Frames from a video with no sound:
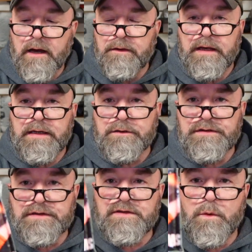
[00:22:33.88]
and then
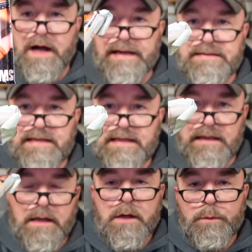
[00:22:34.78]
here's a SWAT
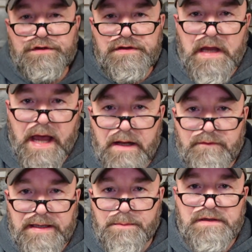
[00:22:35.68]
T, which is kind of
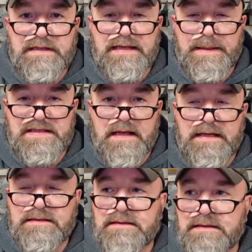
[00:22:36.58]
like about the same
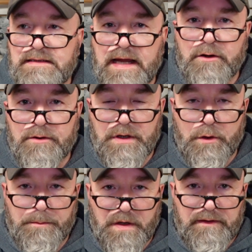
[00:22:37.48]
size as the standard, you
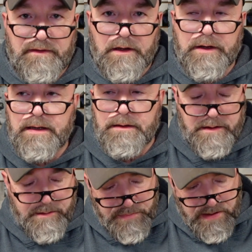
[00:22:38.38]
know, military
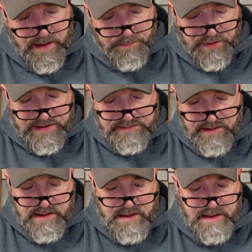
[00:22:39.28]
compress.
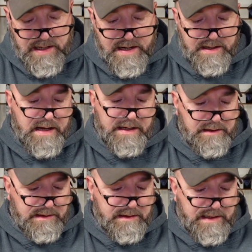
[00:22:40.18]
Yeah, and I
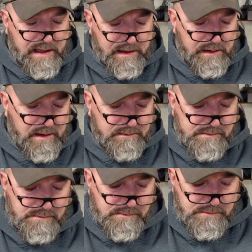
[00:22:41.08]
can get that in there.
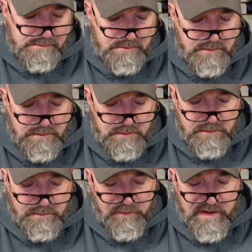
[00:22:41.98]

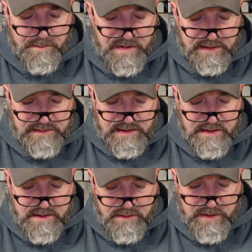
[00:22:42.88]
Move that magazine
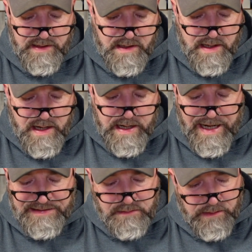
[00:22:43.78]
out of the way. And
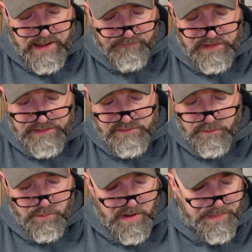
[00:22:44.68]
I still have tons of
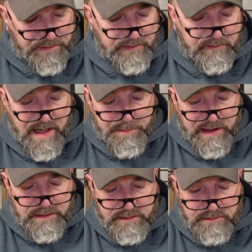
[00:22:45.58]
room up on the top.
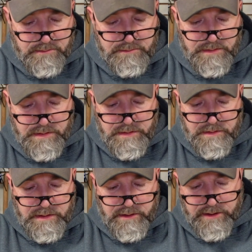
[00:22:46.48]
I could,
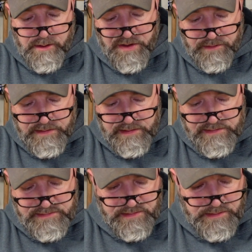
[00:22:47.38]
here, I'm going to get
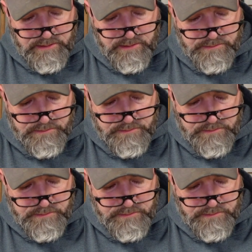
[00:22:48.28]
this in here,